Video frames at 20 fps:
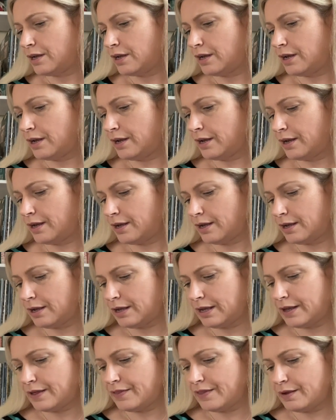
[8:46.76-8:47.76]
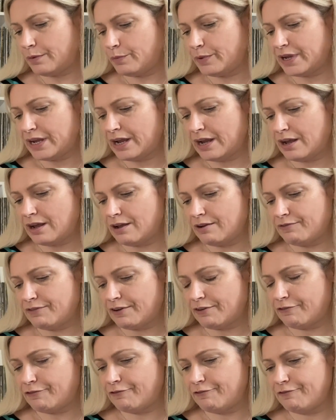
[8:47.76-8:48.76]
And then we
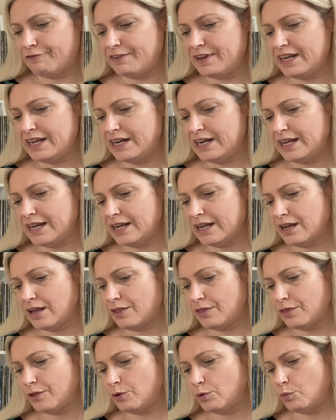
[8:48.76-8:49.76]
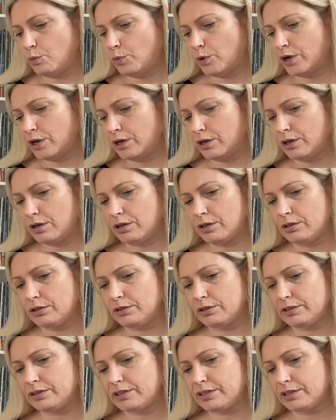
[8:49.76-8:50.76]
have Feeling the
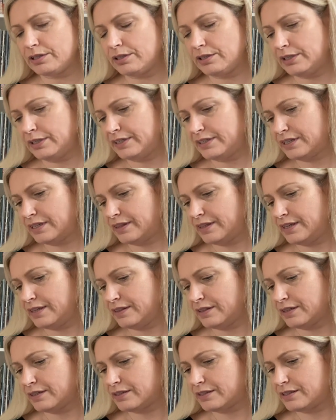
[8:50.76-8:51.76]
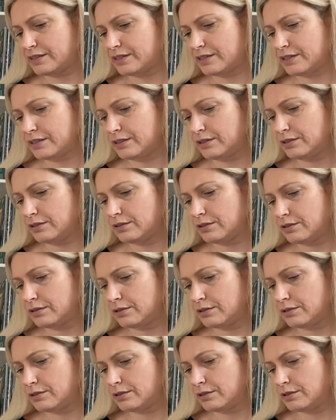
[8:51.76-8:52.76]
World. At least I think that's still,
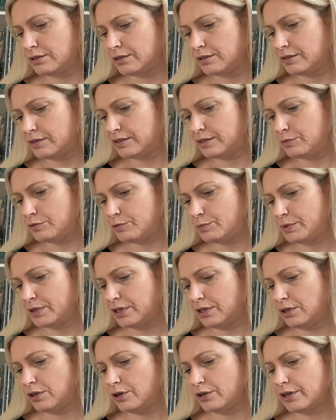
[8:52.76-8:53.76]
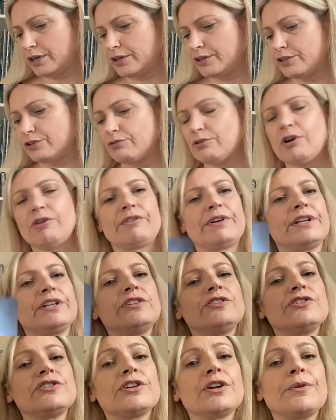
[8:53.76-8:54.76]
seems to be a lot under
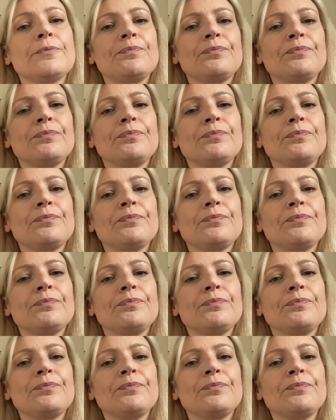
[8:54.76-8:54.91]
orange.